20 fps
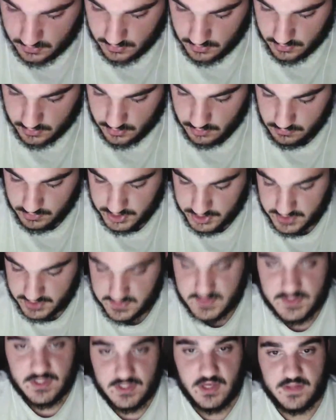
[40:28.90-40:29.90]
Who will
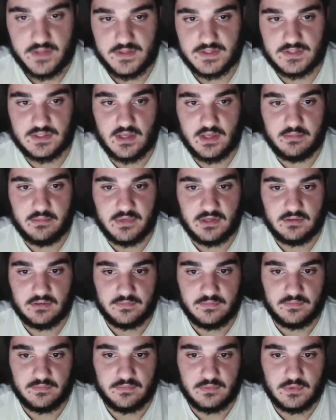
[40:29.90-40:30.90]
Chelsea sign this summer?
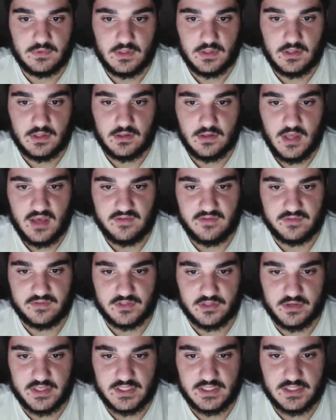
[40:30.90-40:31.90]
I have
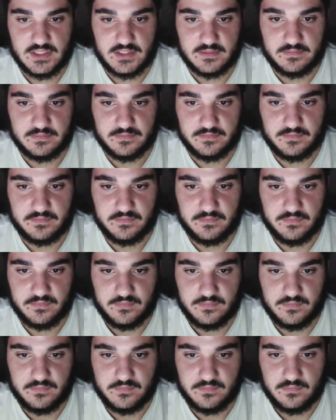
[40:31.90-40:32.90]
no idea.
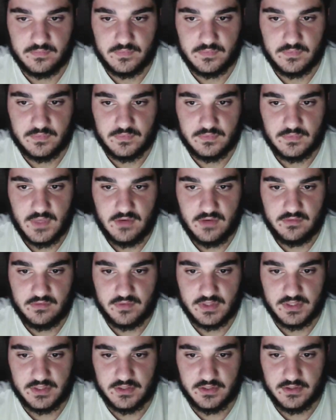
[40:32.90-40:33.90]
I
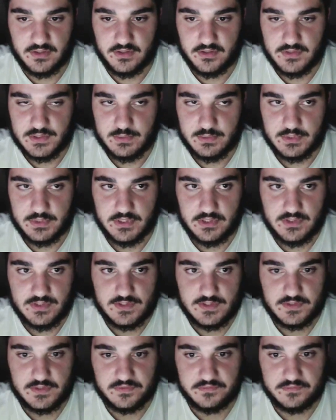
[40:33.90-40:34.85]
really don't know, to be honest.